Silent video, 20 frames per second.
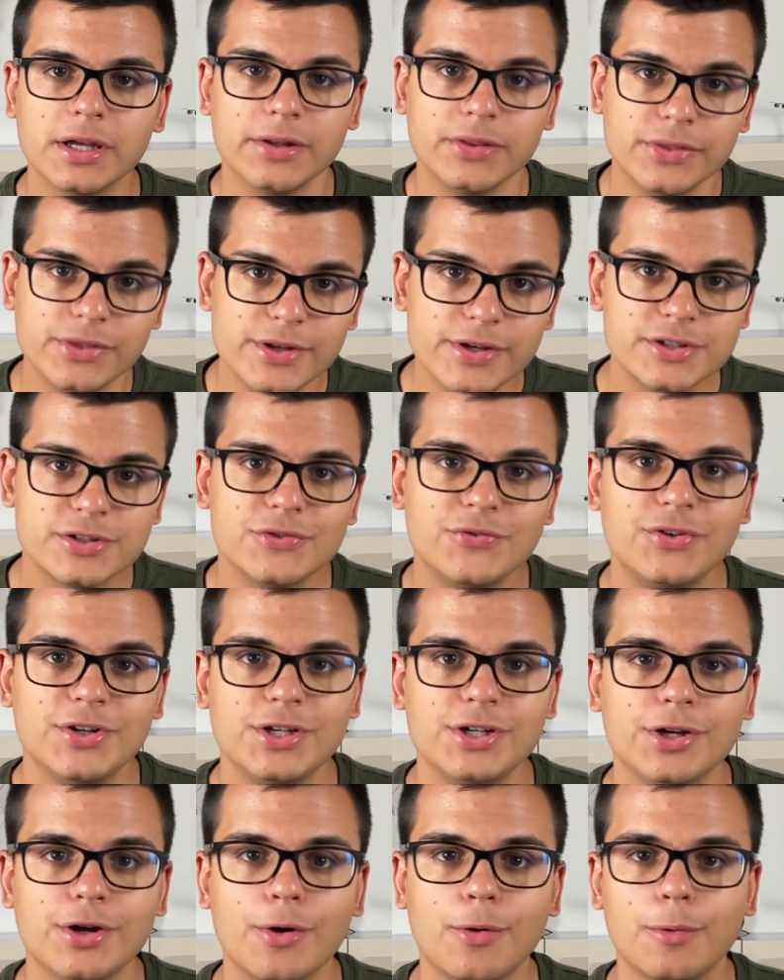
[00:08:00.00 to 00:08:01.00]
in this
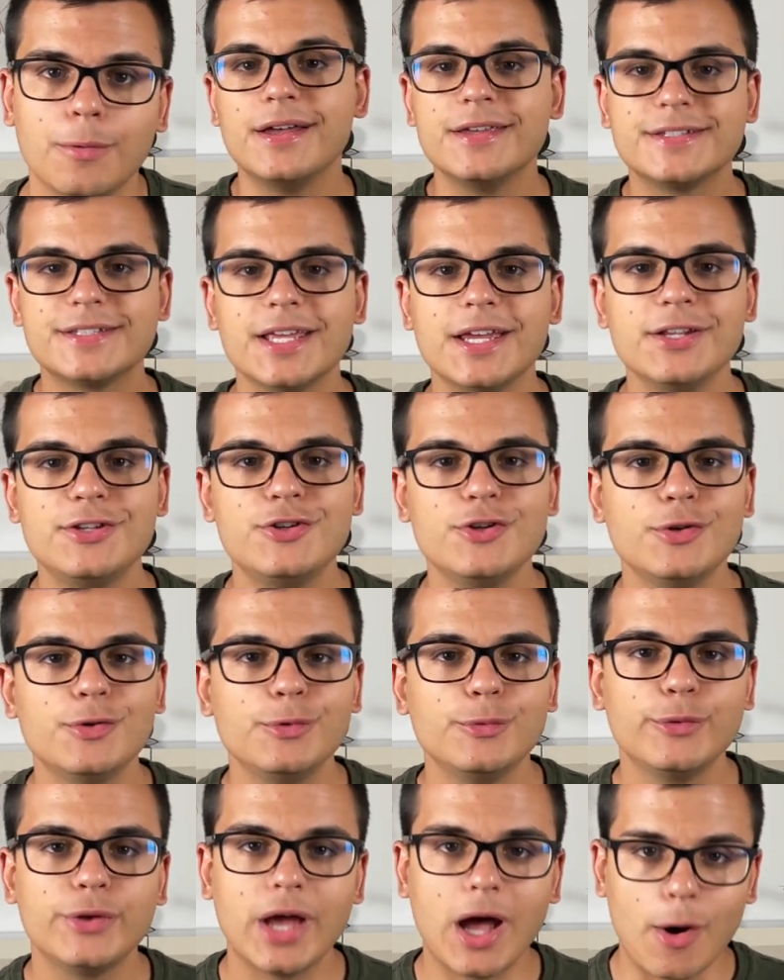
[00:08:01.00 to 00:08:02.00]
video. Stay
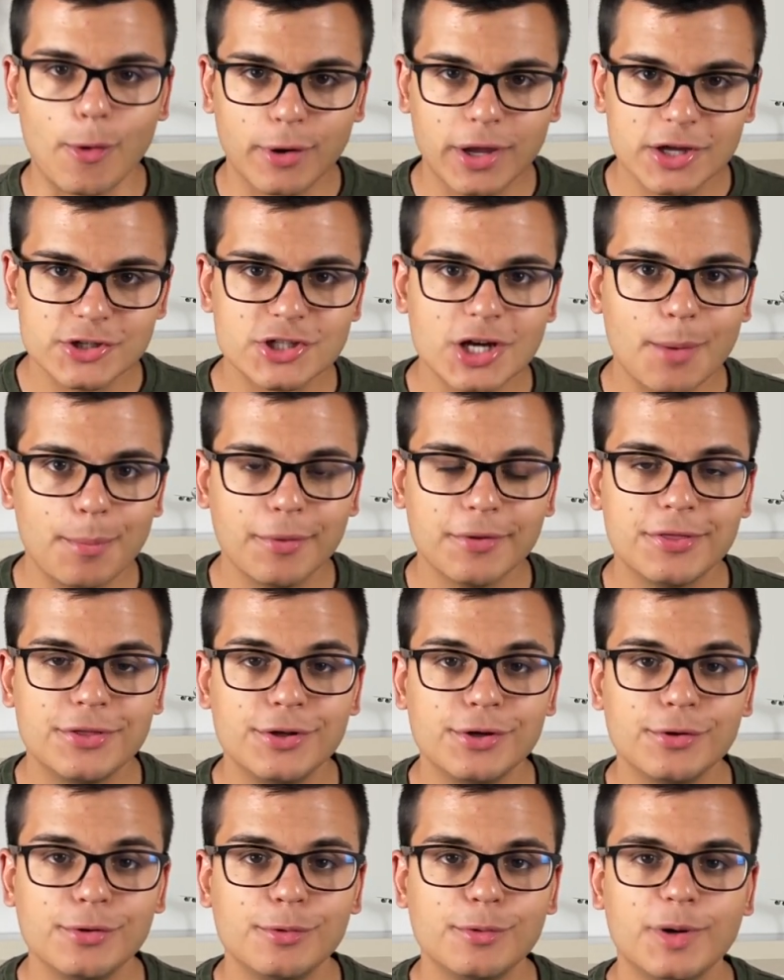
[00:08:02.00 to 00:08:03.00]
tuned, I'll catch up with
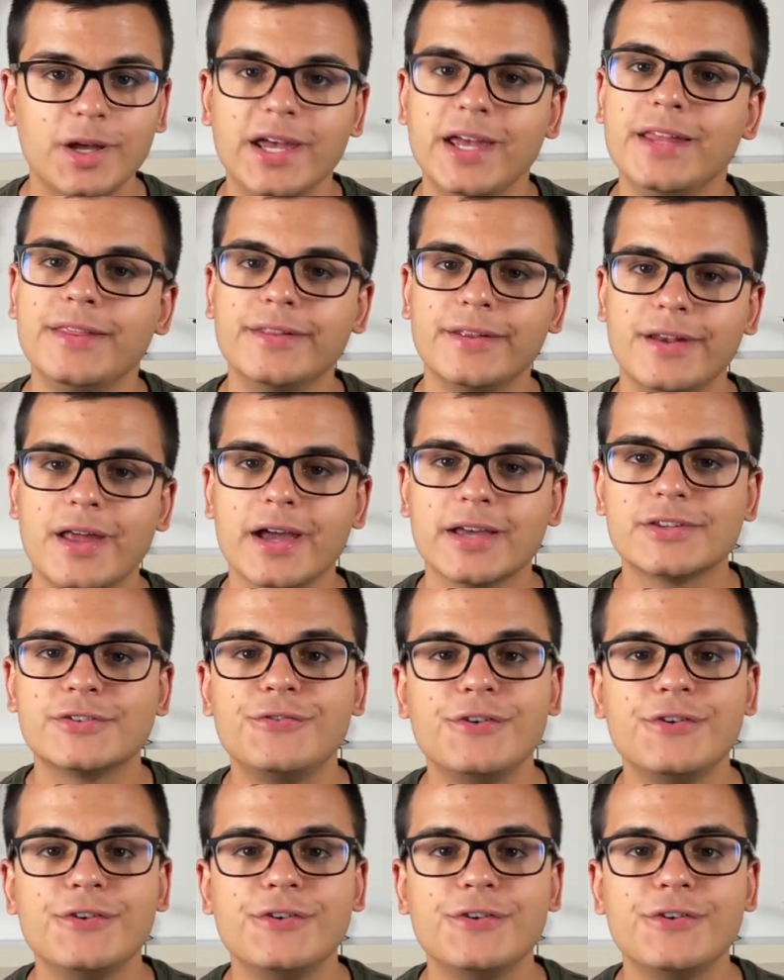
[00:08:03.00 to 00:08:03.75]
you in the next